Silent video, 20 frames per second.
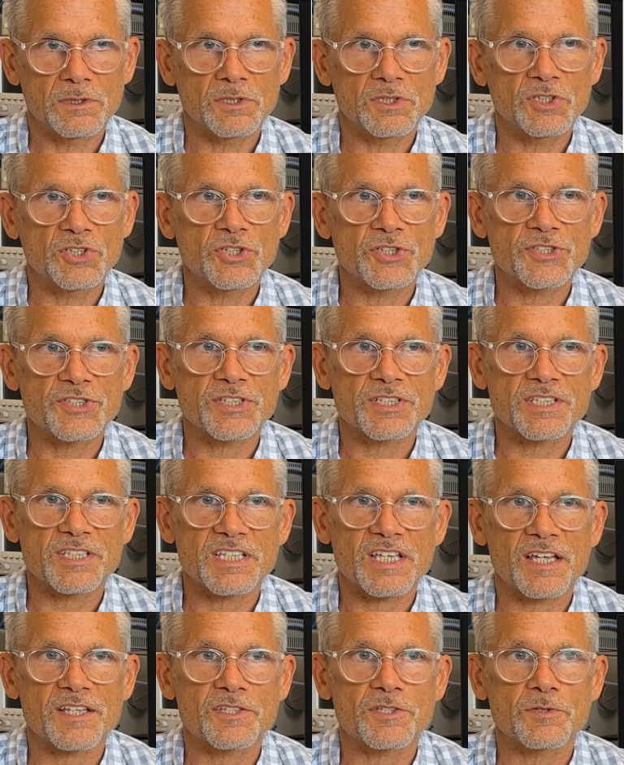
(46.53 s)
good
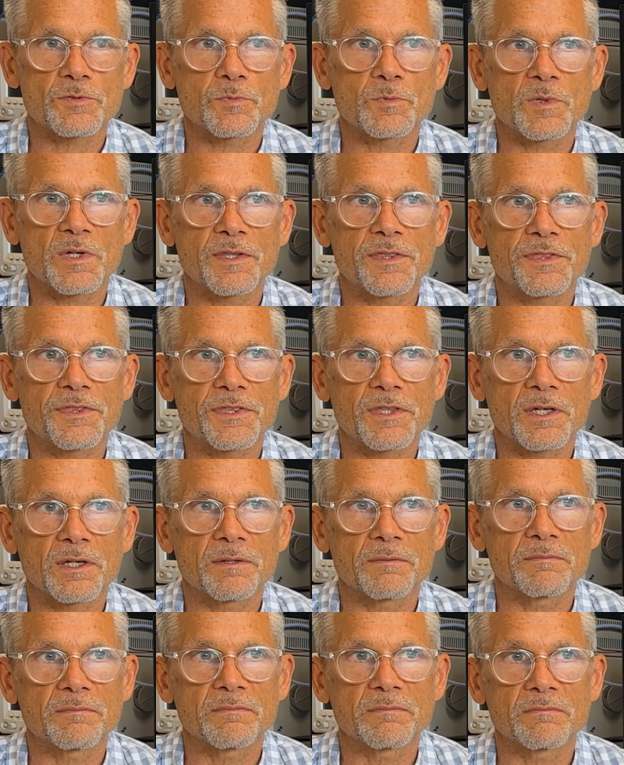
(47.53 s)
success with,
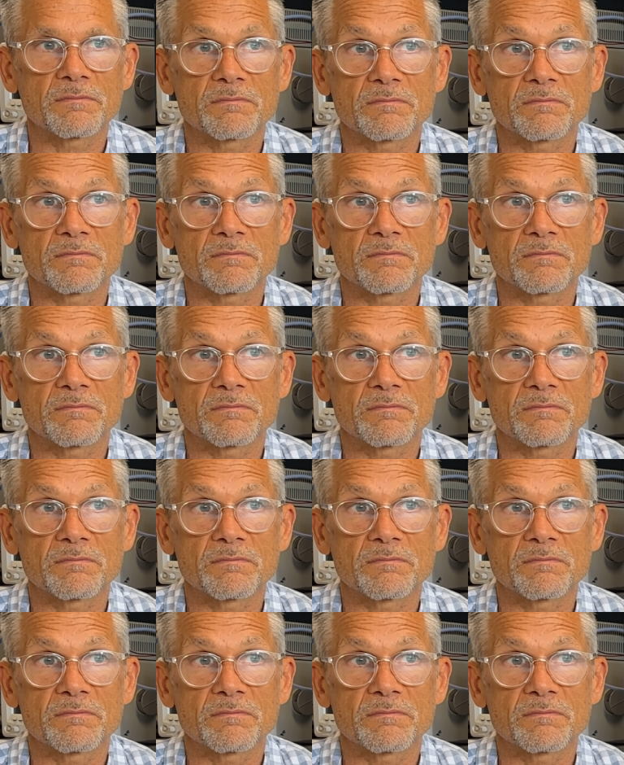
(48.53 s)
I've